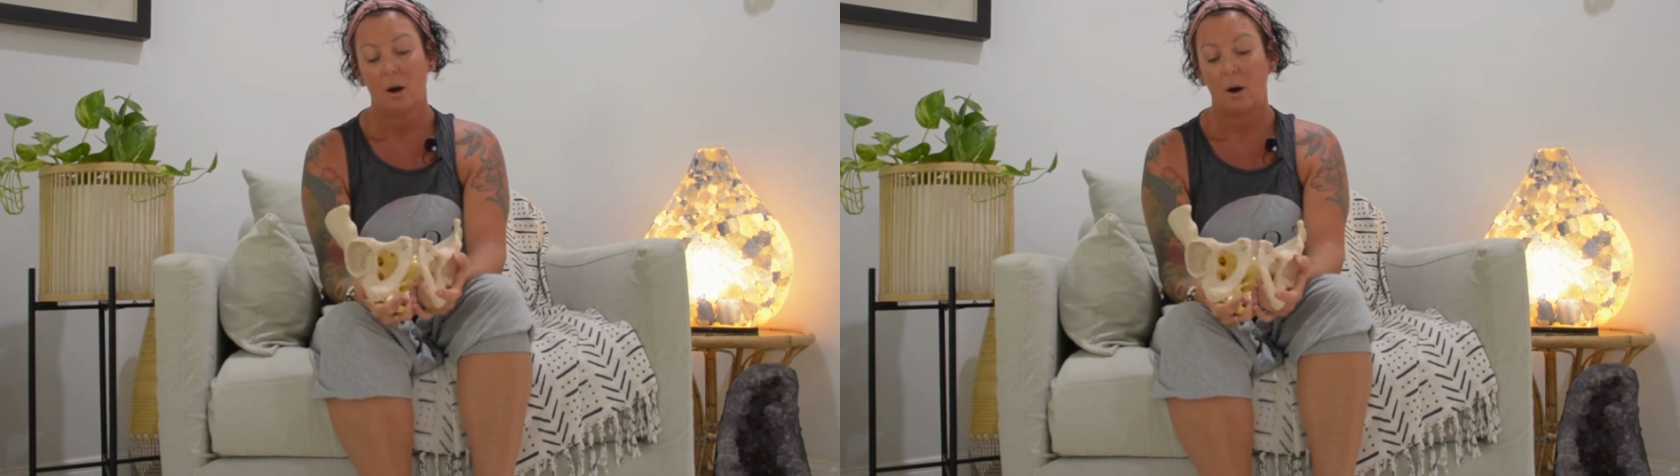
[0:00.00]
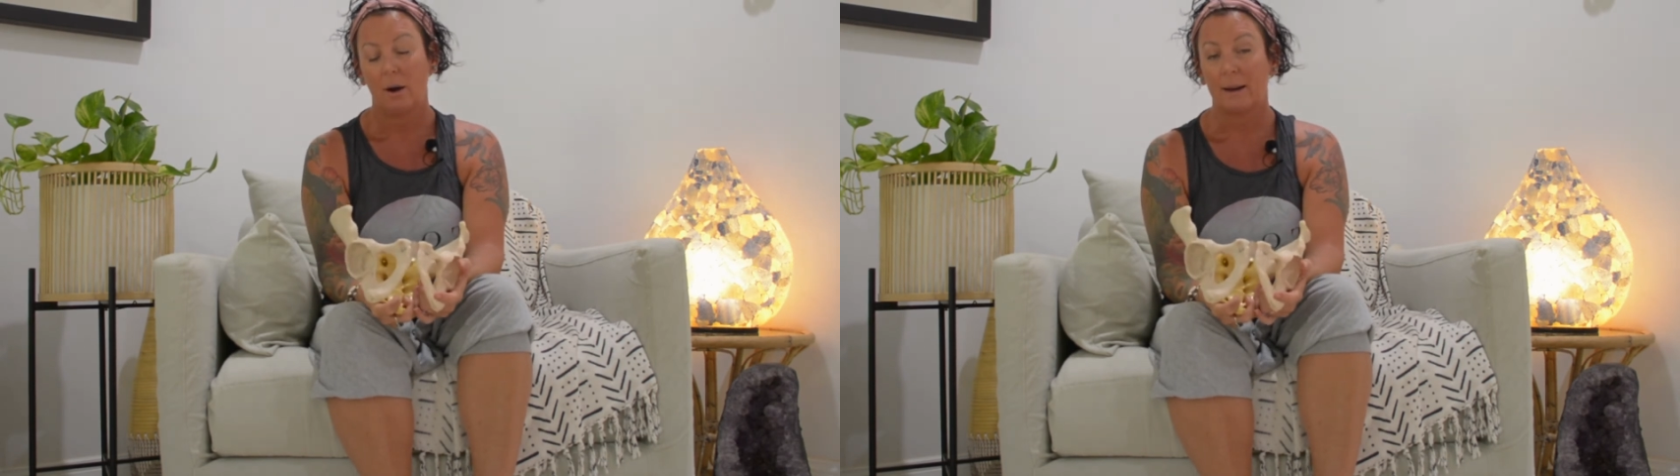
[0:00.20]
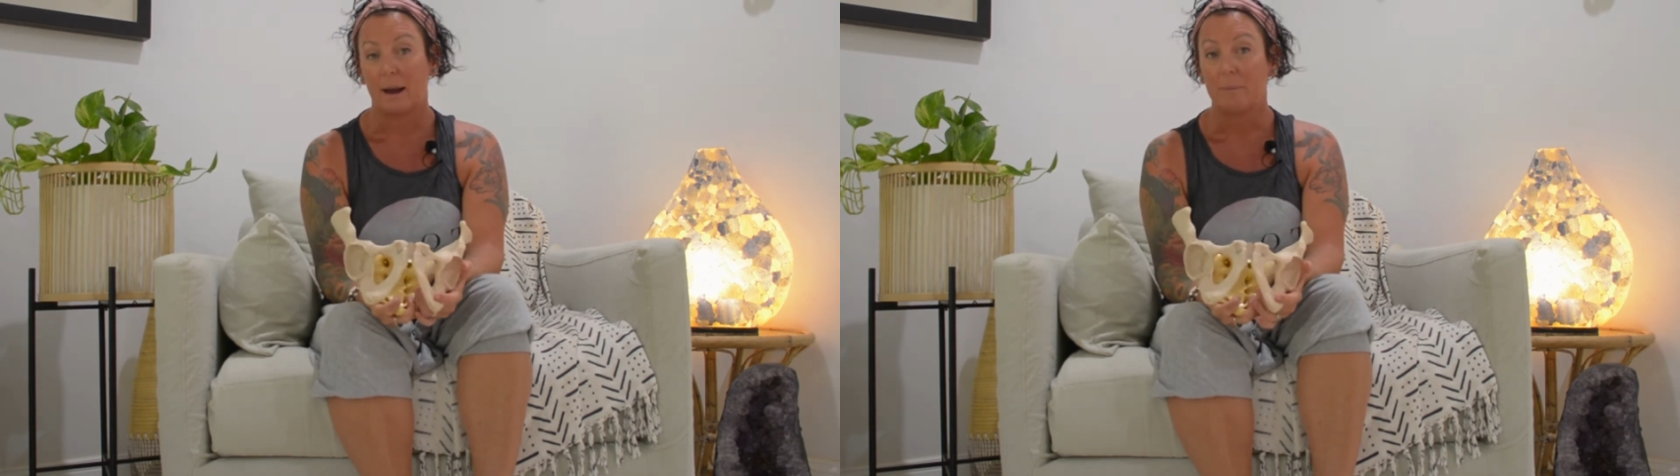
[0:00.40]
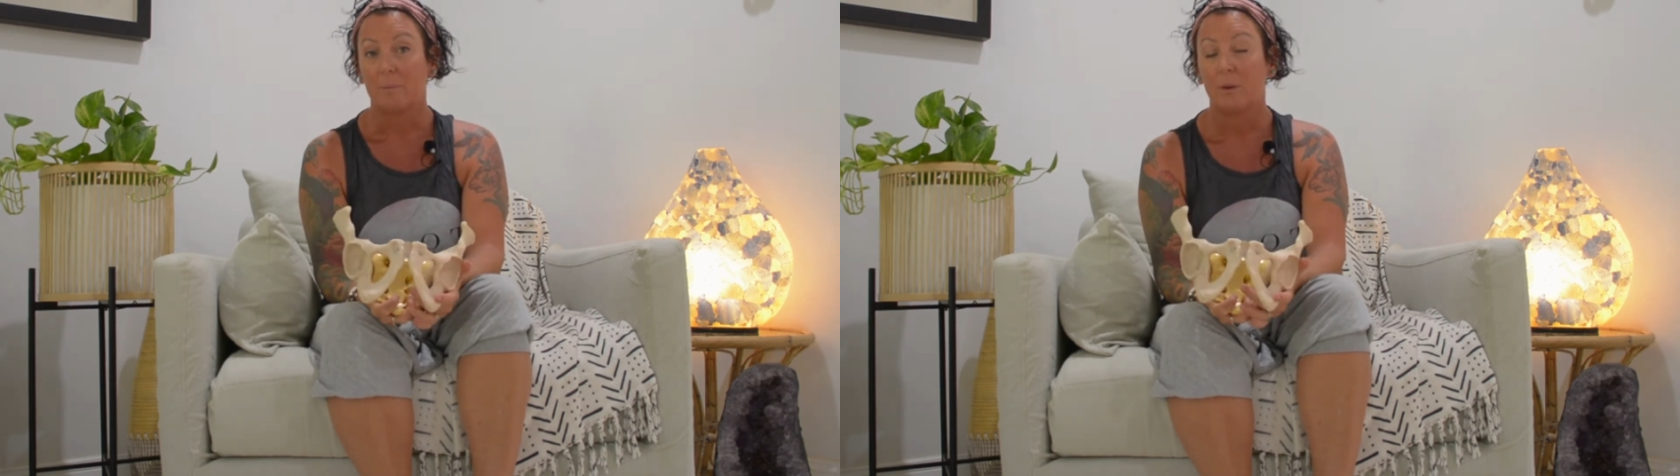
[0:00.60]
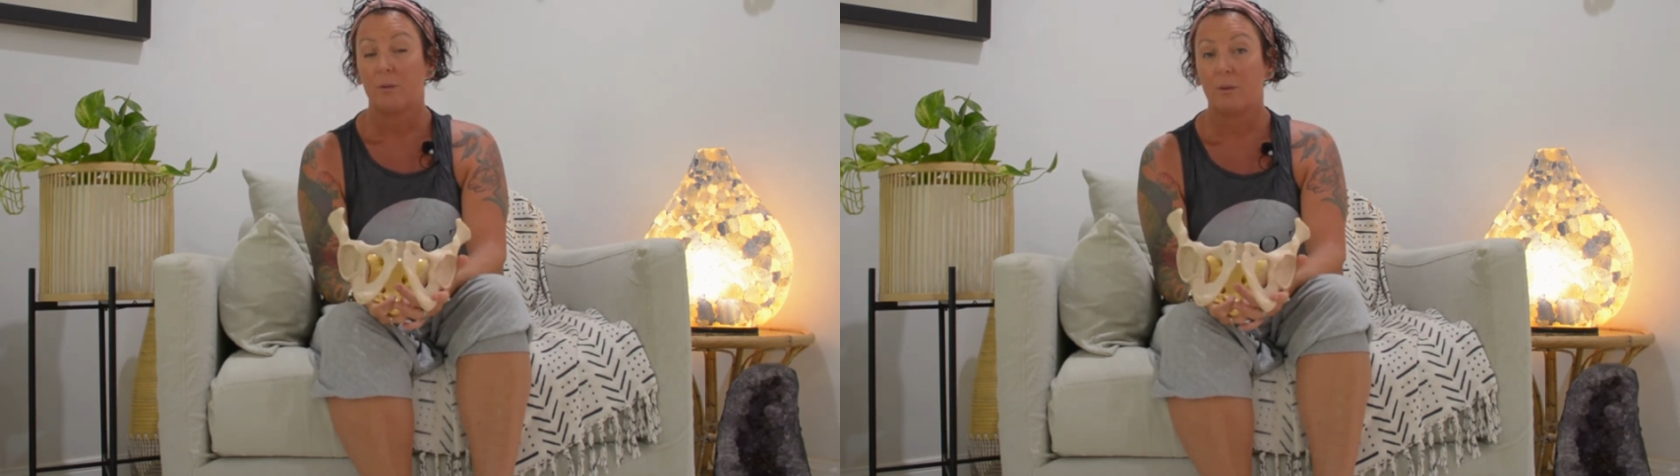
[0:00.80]

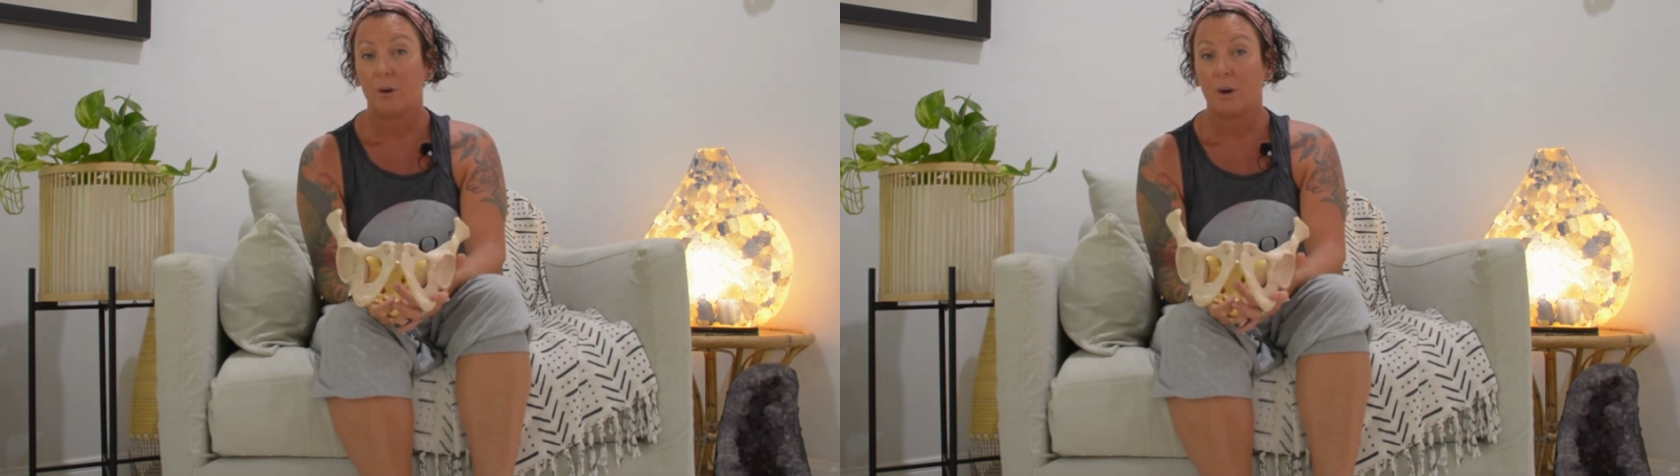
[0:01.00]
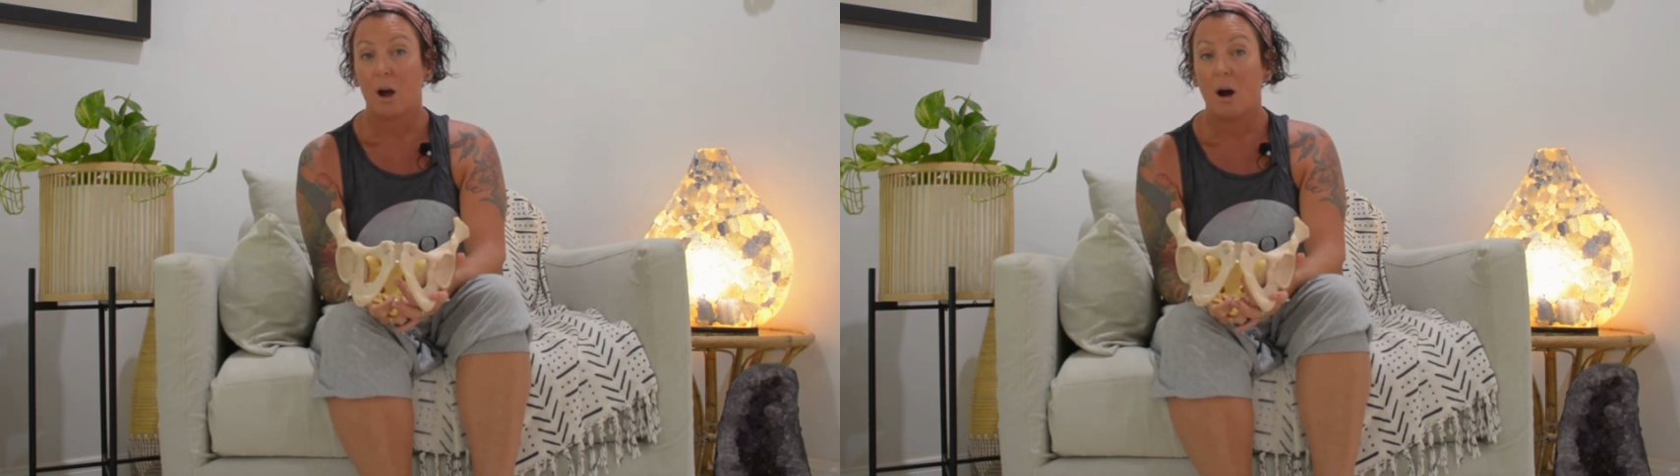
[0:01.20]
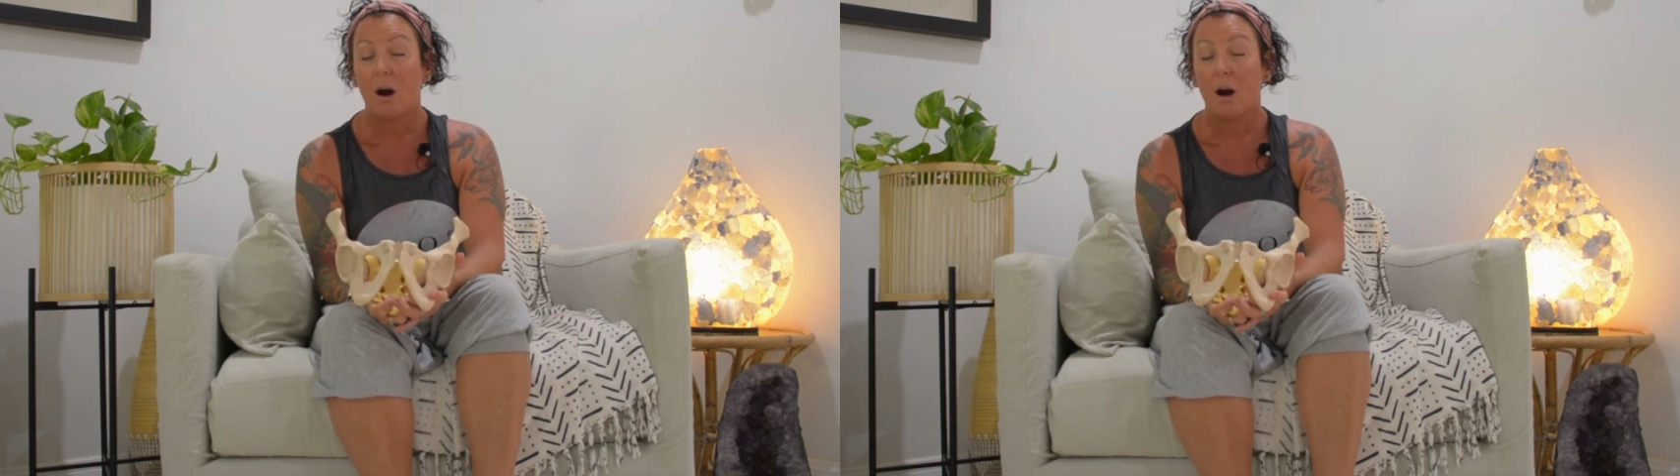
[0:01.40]
Okay, so a